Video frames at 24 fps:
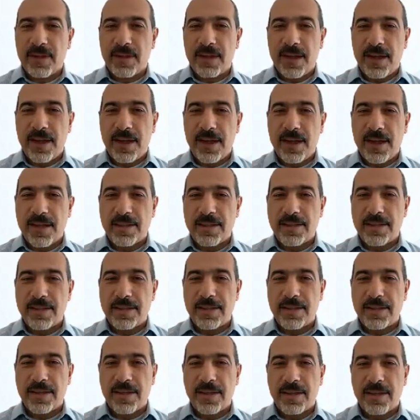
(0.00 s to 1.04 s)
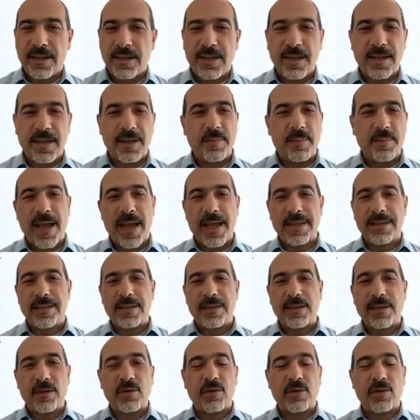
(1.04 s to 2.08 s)
And he can pass
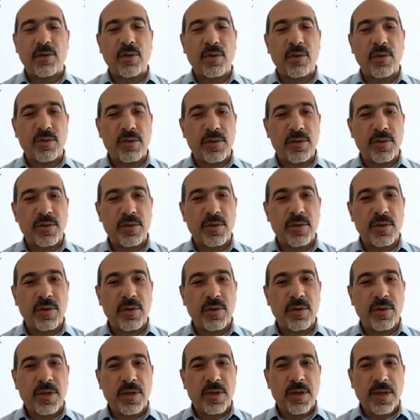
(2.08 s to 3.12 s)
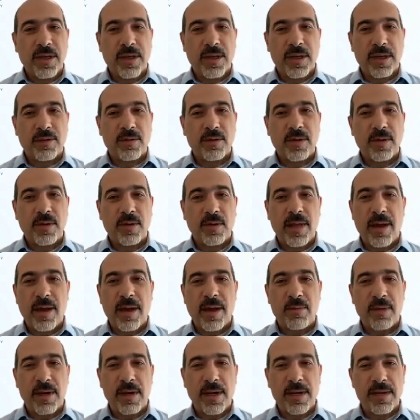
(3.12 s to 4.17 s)
controls to
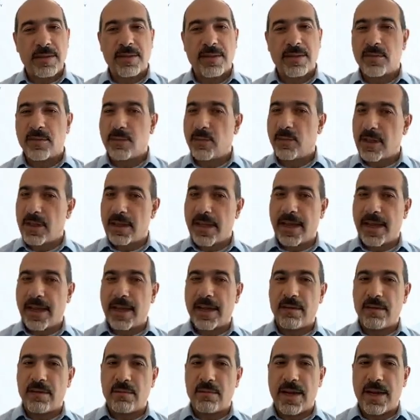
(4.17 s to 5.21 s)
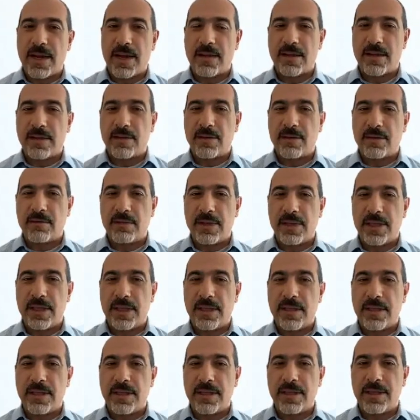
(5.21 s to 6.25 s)
collaborators, whether they can write or
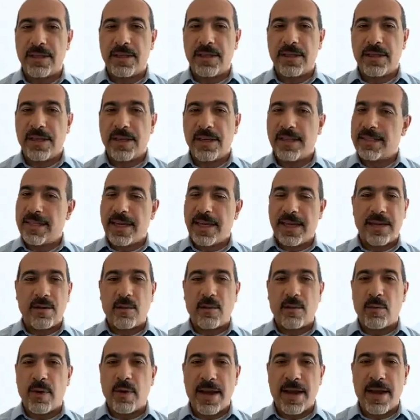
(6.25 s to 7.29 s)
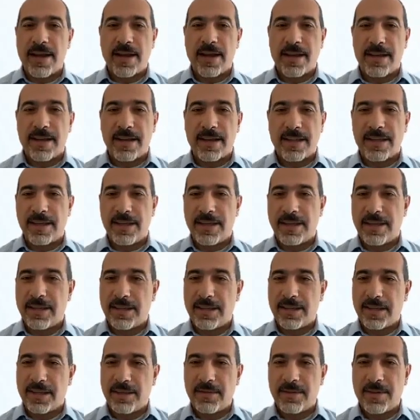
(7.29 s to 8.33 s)
read, and take it away at any
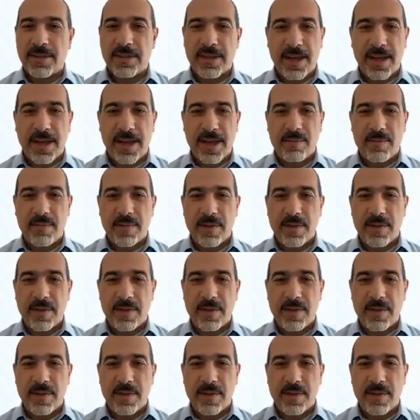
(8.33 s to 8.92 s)
given time.